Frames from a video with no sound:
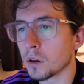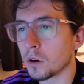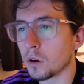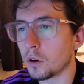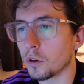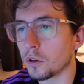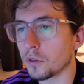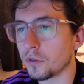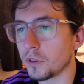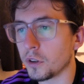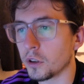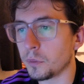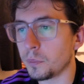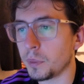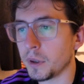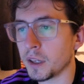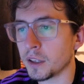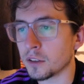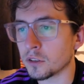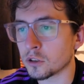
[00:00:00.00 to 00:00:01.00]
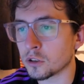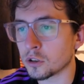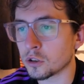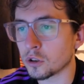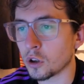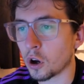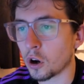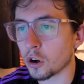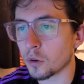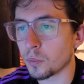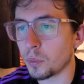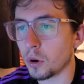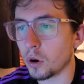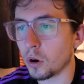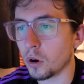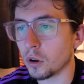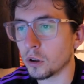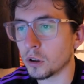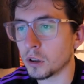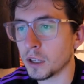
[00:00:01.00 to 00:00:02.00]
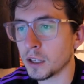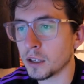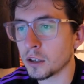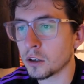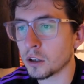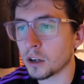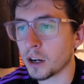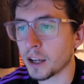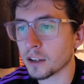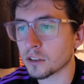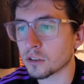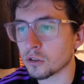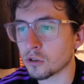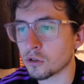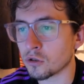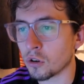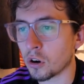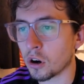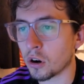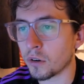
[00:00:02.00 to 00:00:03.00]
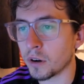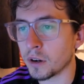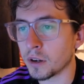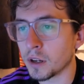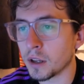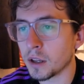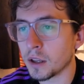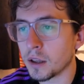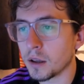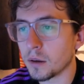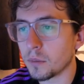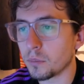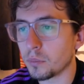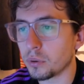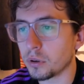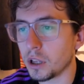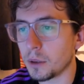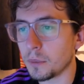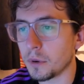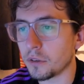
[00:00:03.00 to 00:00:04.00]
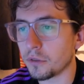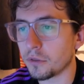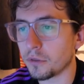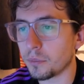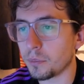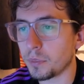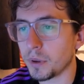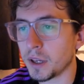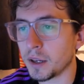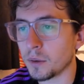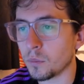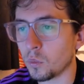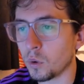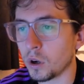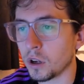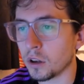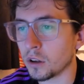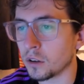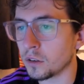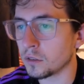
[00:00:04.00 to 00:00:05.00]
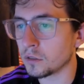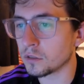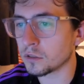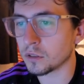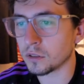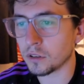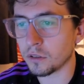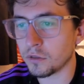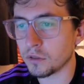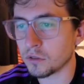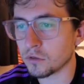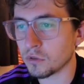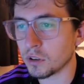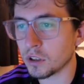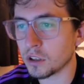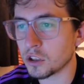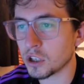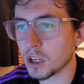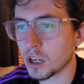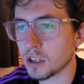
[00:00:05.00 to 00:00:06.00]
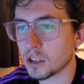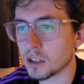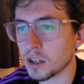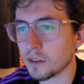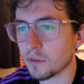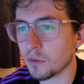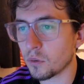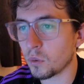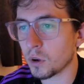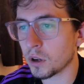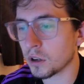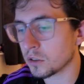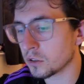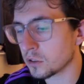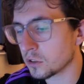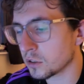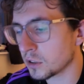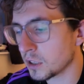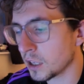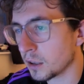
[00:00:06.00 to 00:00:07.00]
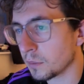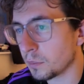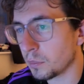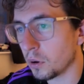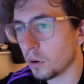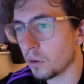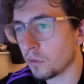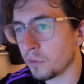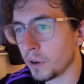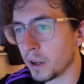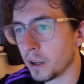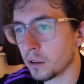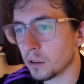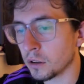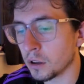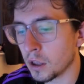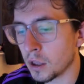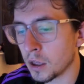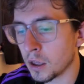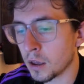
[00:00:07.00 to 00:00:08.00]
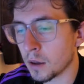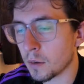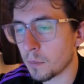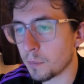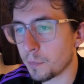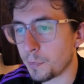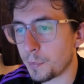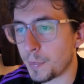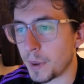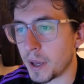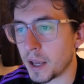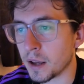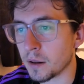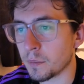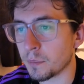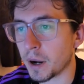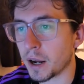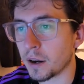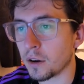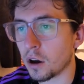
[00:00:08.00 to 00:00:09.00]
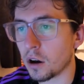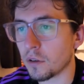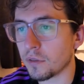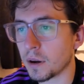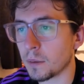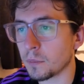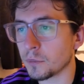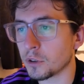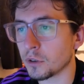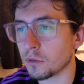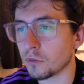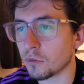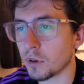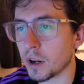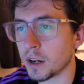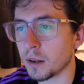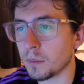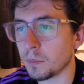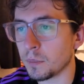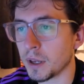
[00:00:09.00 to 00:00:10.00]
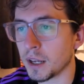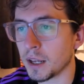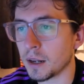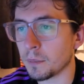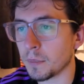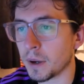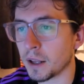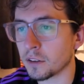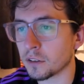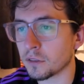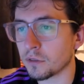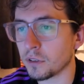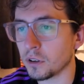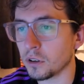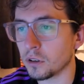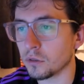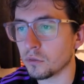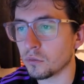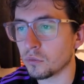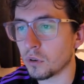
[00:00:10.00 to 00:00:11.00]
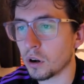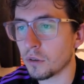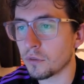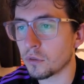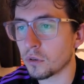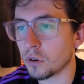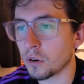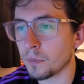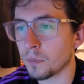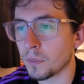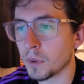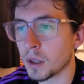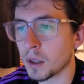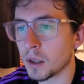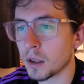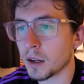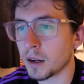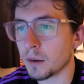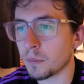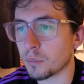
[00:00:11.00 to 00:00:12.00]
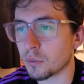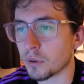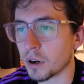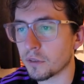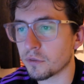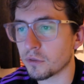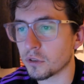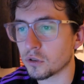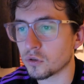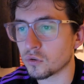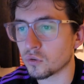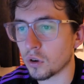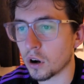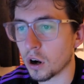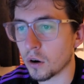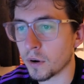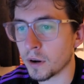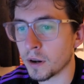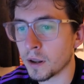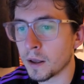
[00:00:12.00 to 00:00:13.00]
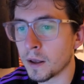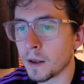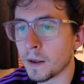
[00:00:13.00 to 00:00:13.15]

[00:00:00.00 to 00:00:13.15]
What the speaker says: Huddersfield beating Stockport, Lincoln next to drawing, Plymouth beating Wigan, so nothing's really changing there for Wigan still. Port Vale beaten by Northampton, Reading beating Mansfield, Rotherham and Bradford drawing.